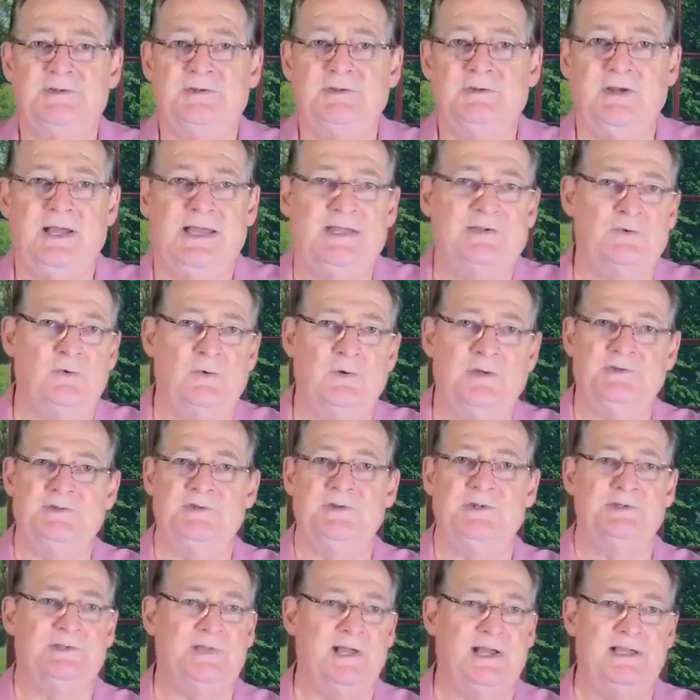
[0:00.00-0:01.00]
You ask
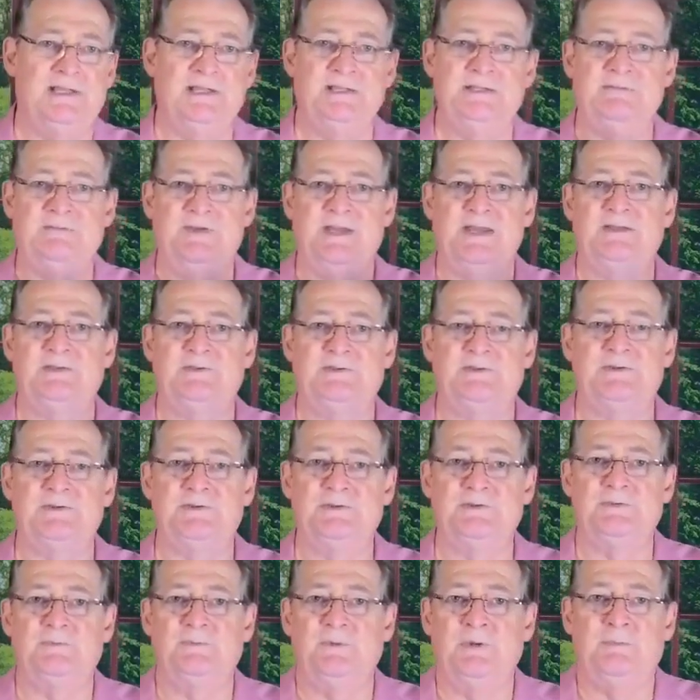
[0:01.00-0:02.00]
questions, I give
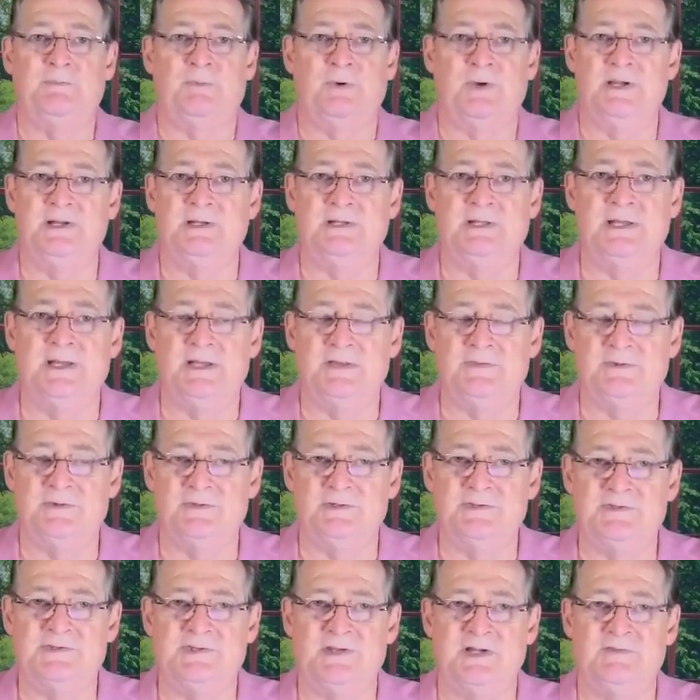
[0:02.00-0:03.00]
answers, and we pray together
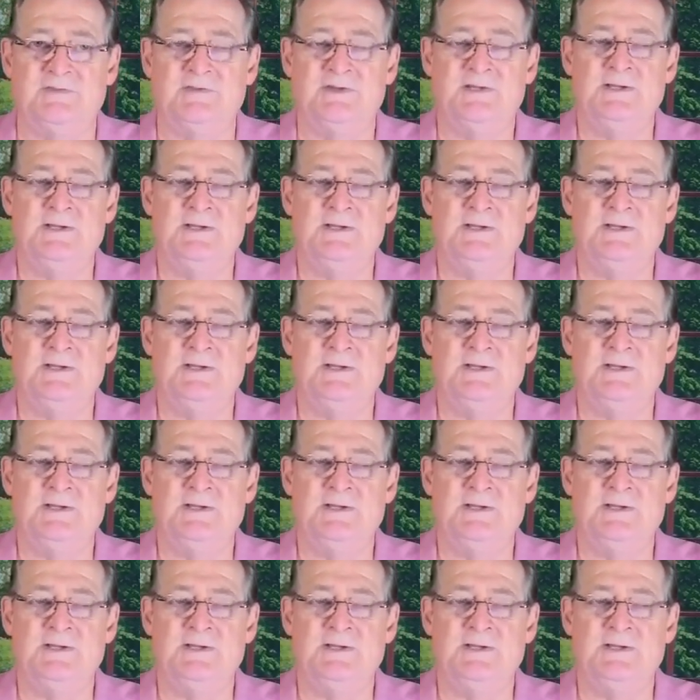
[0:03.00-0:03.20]
and stuff.